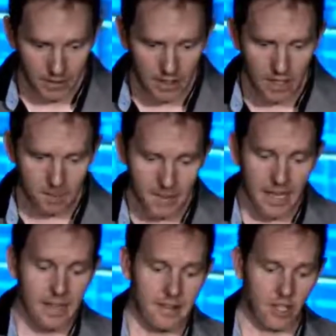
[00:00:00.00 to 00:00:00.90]

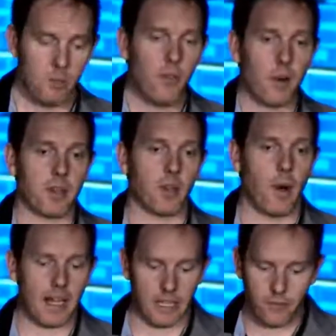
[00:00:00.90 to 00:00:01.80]
Then you move up to the
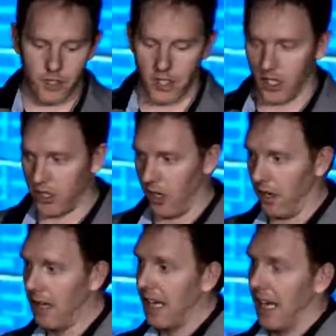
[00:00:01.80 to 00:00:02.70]
rack infrastructure,